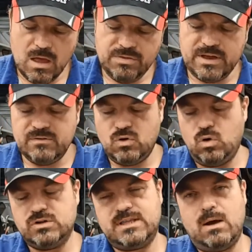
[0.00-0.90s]
Then, of
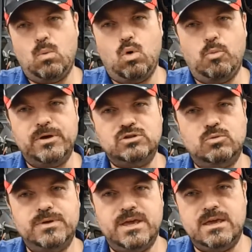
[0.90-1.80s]
course, that warpage will
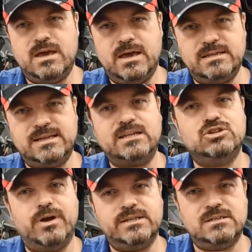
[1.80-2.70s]
be
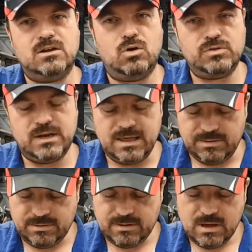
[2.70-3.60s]
exaggerated along the
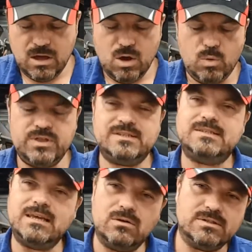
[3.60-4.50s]
length. With a
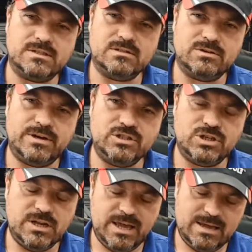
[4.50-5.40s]
single cylinder
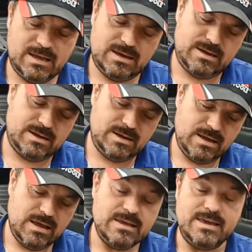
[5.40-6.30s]
engine,
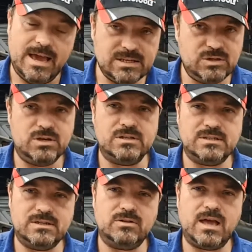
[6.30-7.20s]
yes, you can
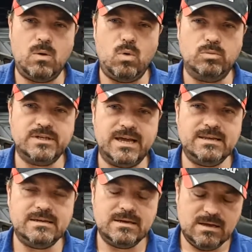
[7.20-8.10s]
still get a warped
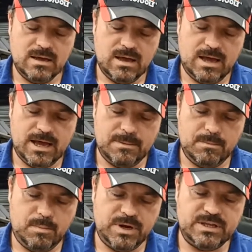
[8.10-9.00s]
head,
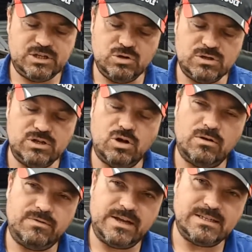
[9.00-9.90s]
but it's usually not
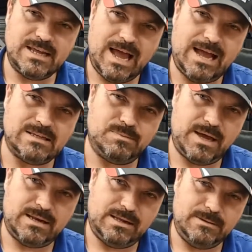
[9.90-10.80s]
affected as
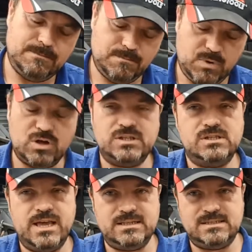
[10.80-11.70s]
badly, because
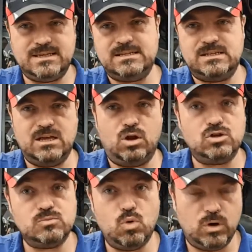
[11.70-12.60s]
it's essentially a
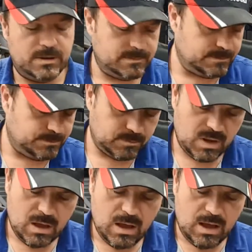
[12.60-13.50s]
lot smaller.
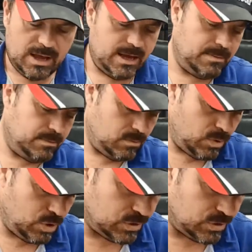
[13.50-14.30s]
We